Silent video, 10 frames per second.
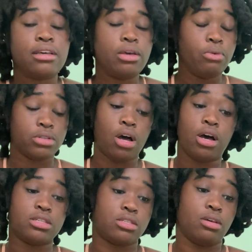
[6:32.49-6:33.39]
It was
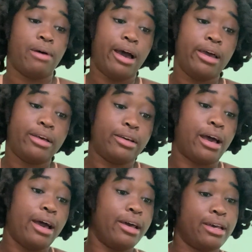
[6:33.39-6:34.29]
awesome.
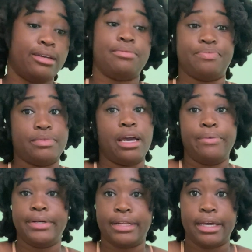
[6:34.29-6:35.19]
I
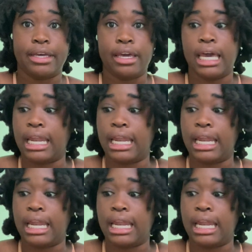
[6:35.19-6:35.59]
really like it.